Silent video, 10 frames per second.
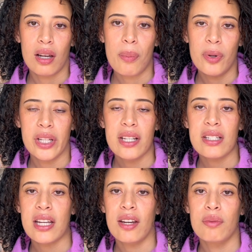couple links
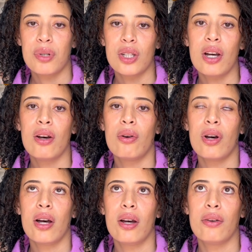down below
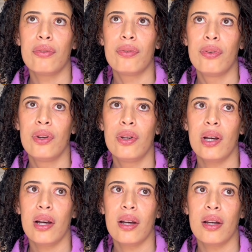of
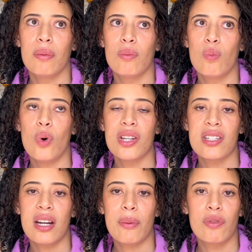ones
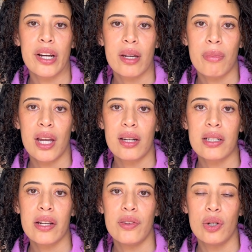that I would recommend
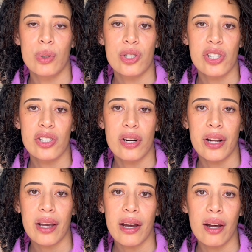if you were just
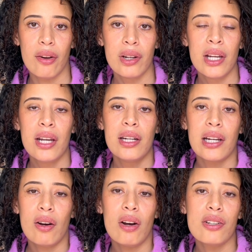starting out.
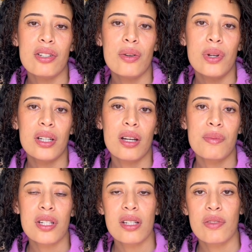Now, also, when it comes
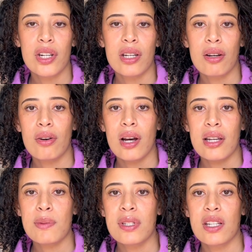to this video, I
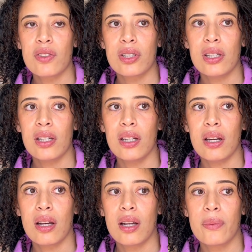specifically
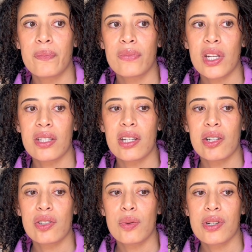it's
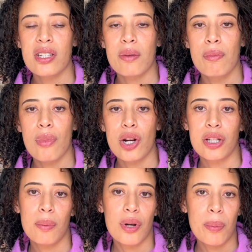geared towards
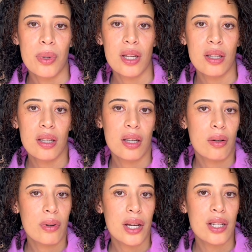market prepping in a
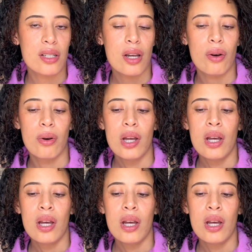way. So